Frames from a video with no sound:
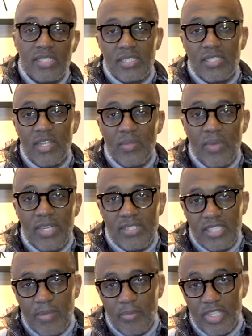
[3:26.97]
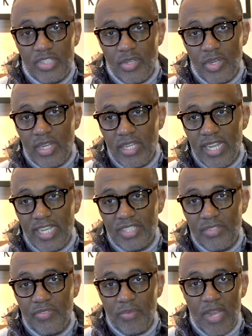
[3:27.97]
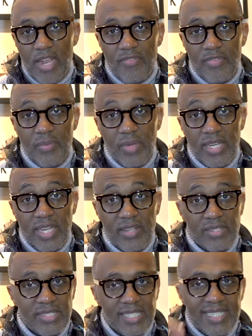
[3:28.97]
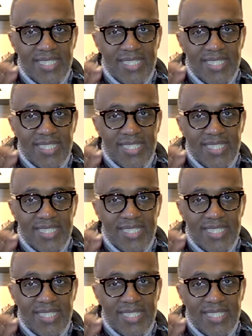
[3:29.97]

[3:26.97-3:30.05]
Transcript: Just another way to separate your collection from everyone else.